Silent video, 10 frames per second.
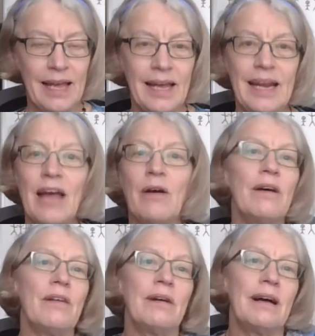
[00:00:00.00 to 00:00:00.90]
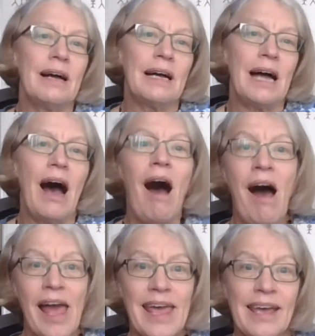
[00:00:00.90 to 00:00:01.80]
Now,
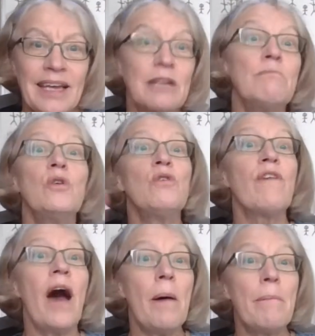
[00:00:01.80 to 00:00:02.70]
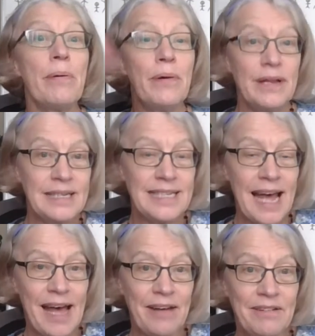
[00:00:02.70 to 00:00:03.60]
I can move up and
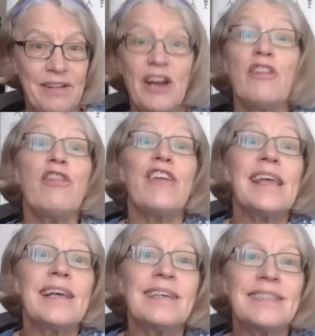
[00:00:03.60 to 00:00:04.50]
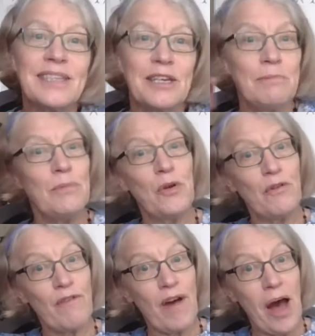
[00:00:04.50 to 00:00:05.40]
down, and things can
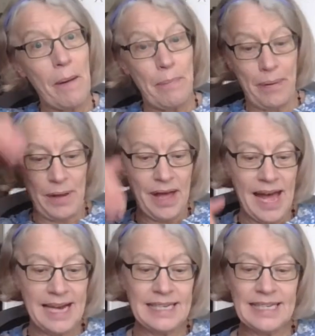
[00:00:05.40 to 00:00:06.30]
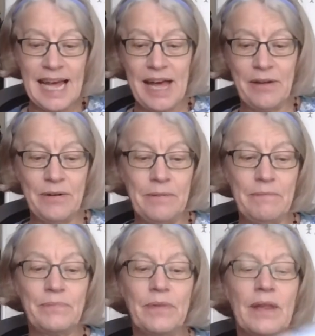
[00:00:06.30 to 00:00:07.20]
move up and down.
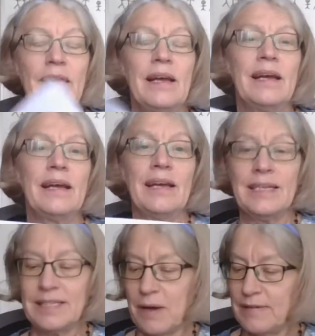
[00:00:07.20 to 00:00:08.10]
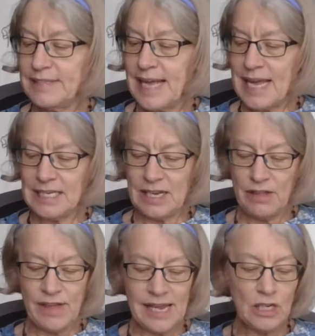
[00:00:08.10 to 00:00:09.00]
So I've said
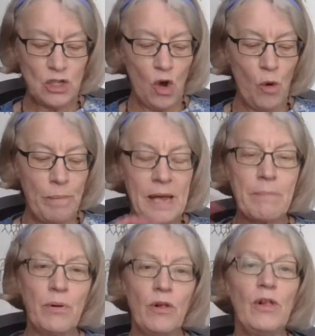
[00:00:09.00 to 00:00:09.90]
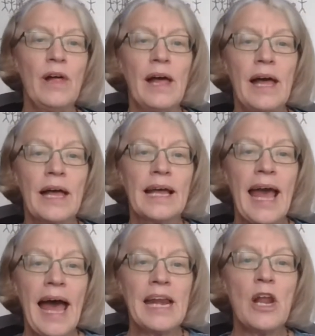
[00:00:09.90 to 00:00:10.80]
things or people
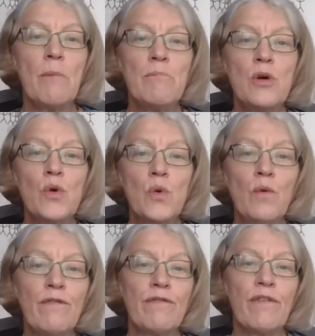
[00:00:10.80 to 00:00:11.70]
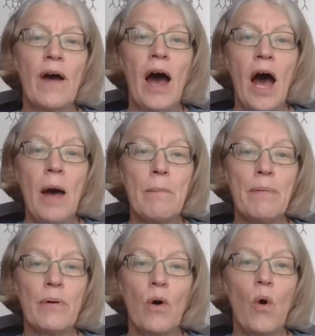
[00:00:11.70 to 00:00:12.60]
can move up
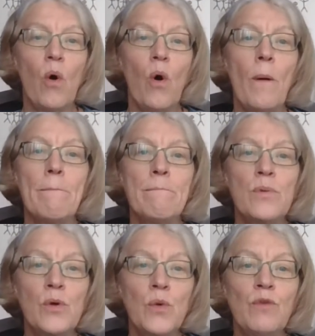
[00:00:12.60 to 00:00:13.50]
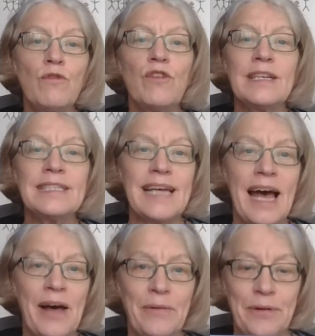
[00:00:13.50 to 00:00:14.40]
or move
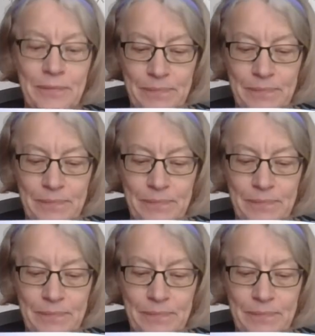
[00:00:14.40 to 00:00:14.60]
down.